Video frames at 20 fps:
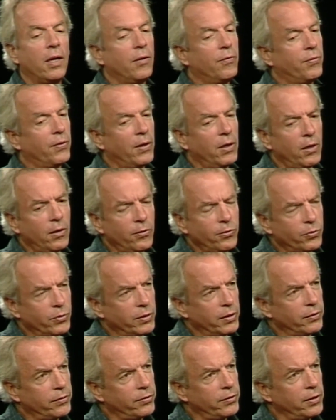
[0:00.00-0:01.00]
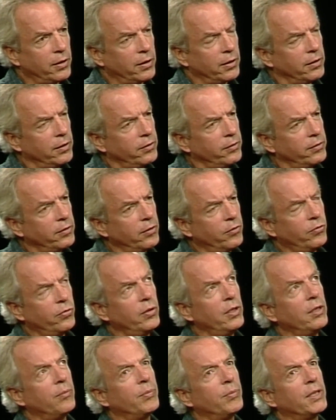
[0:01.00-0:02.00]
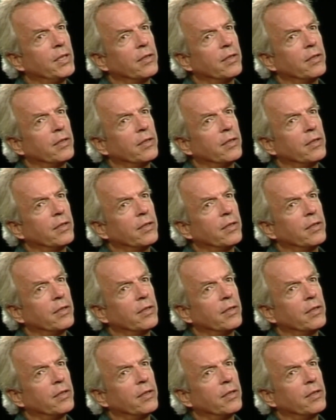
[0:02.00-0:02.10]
involved with it still, and this is a treat